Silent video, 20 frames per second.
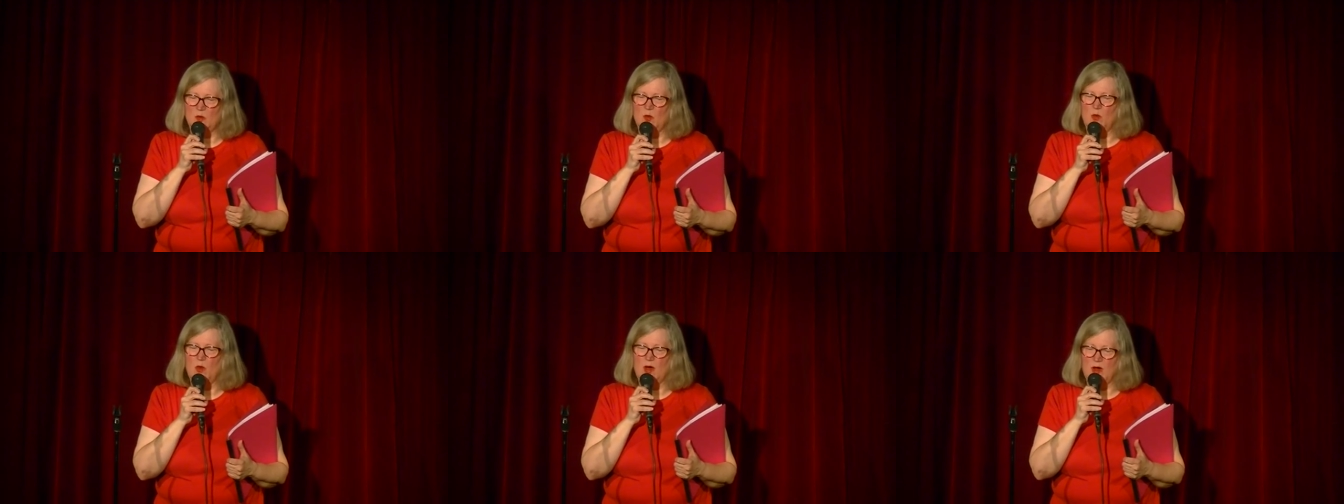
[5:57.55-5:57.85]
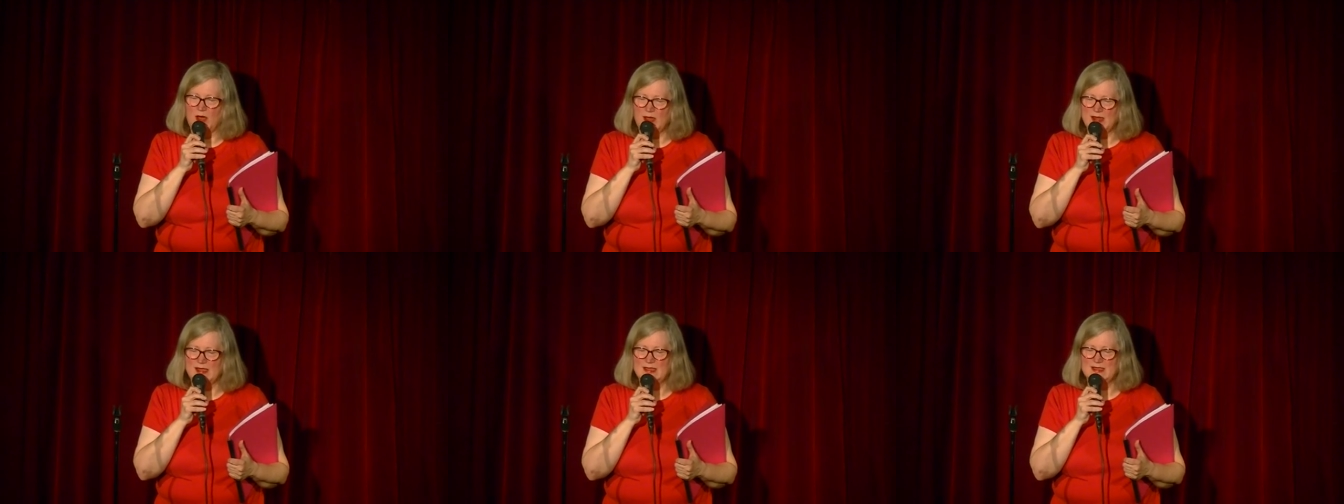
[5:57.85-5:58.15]

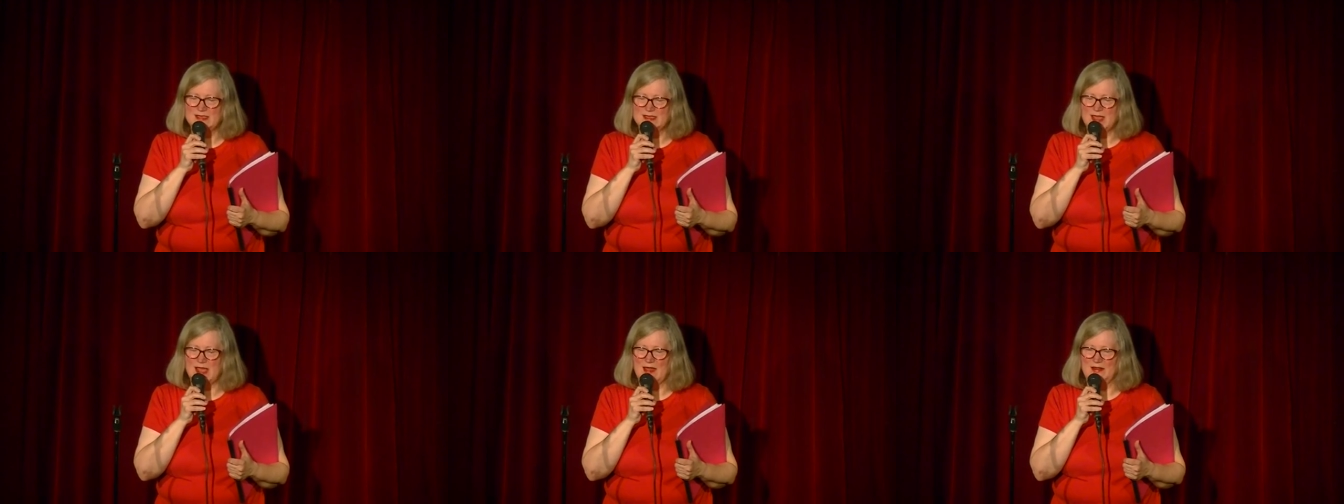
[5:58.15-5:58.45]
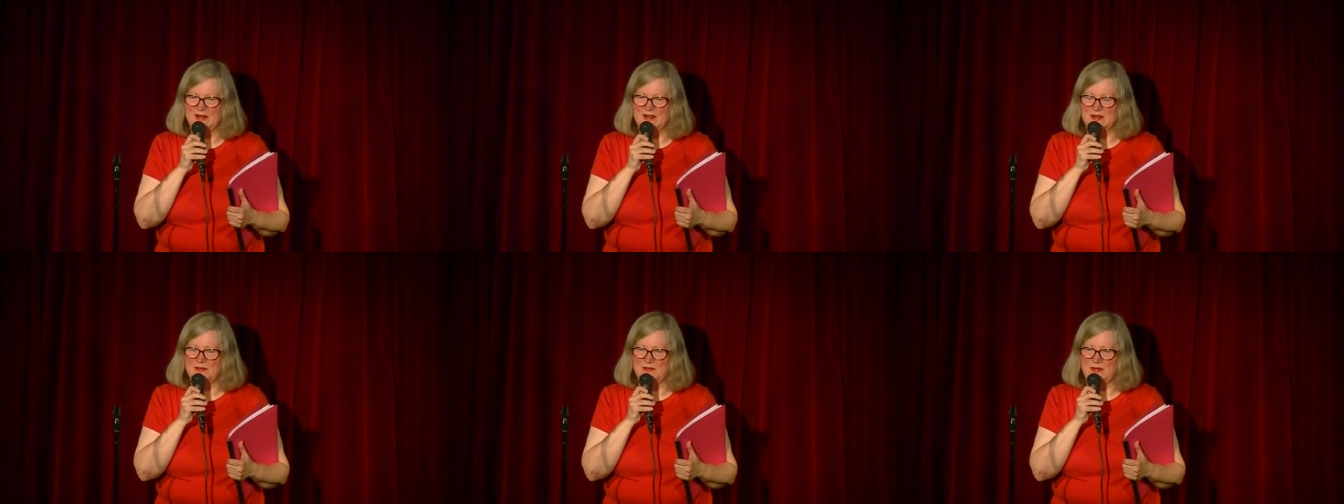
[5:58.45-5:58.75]
whining sound
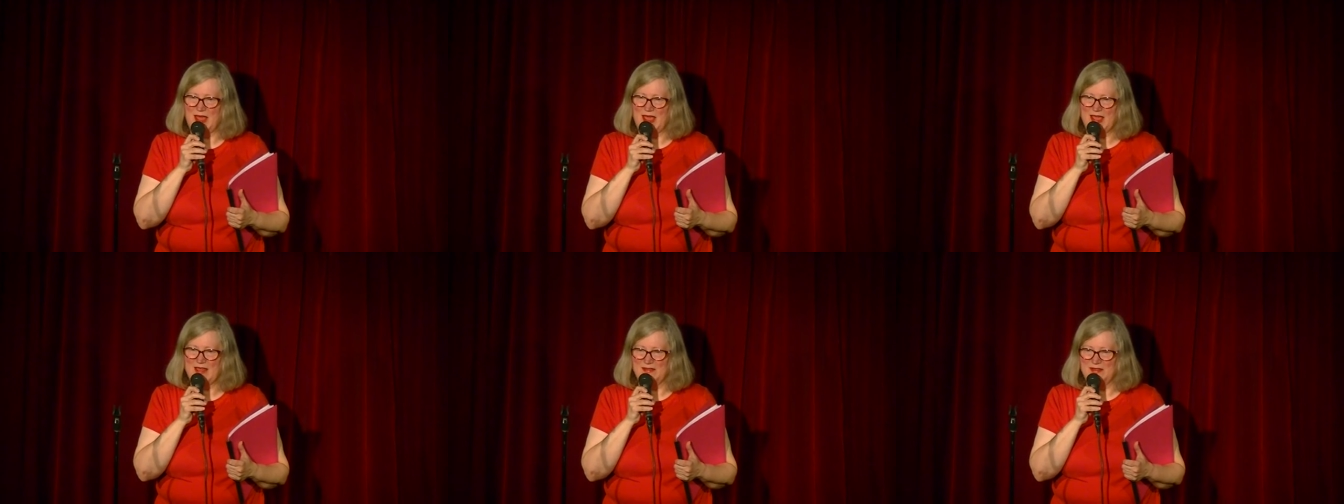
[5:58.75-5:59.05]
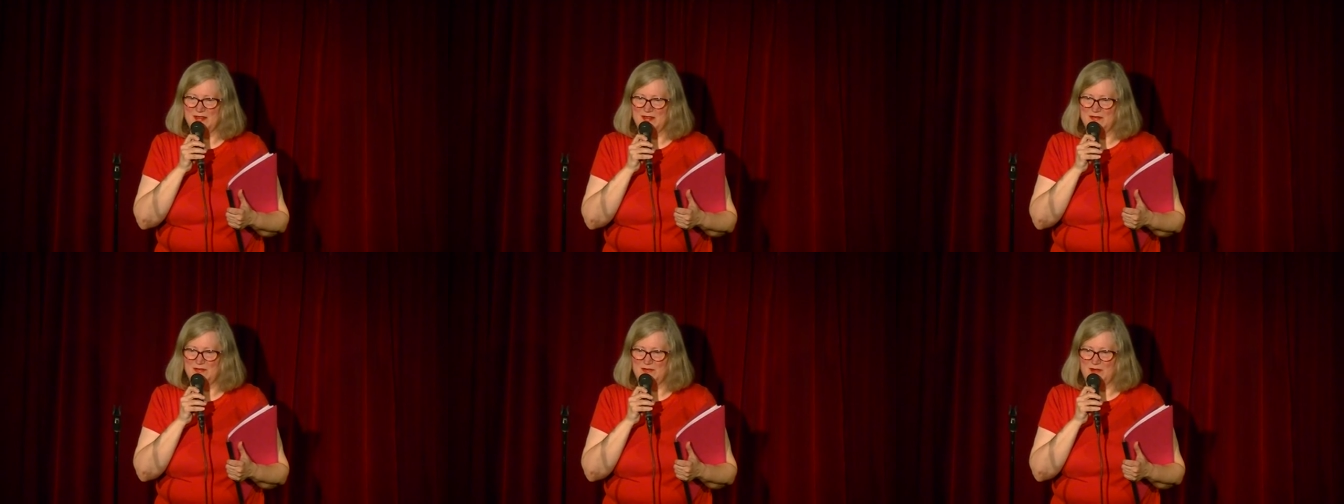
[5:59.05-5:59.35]
at the back of
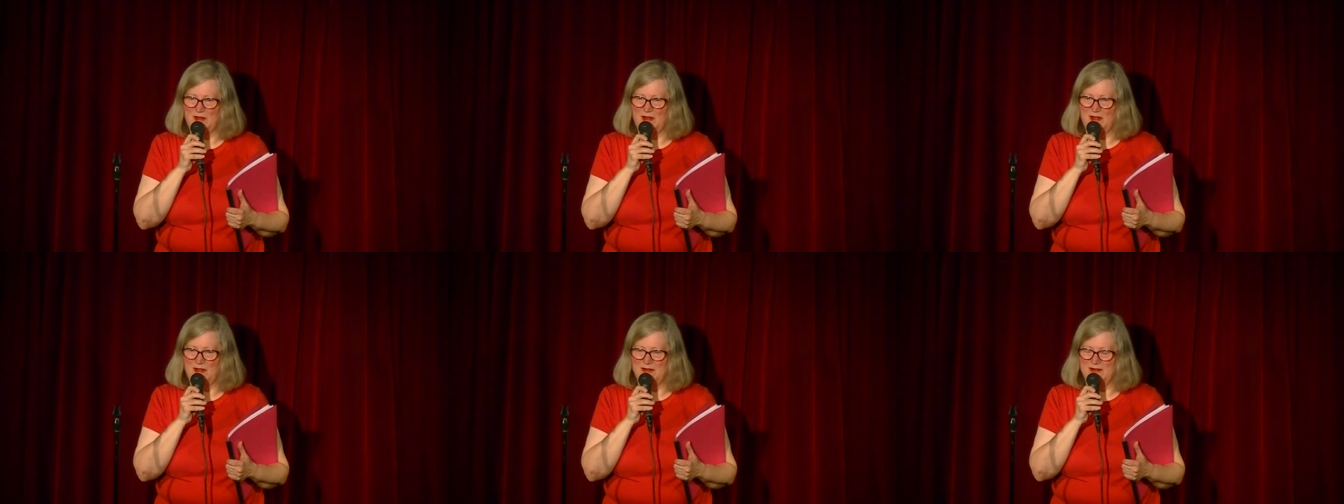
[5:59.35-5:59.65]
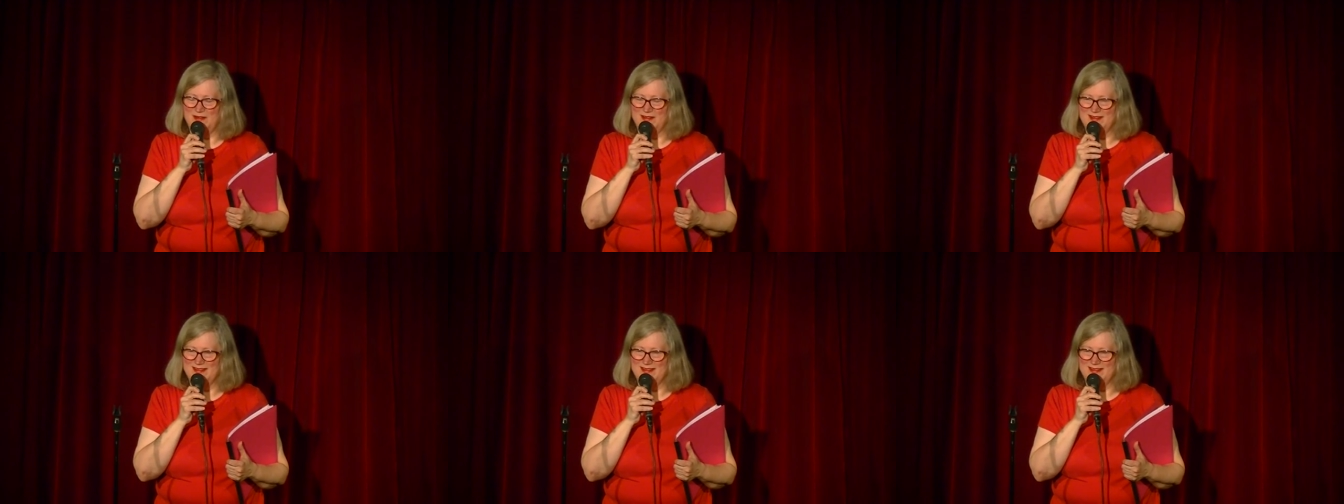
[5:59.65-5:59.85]
their throat.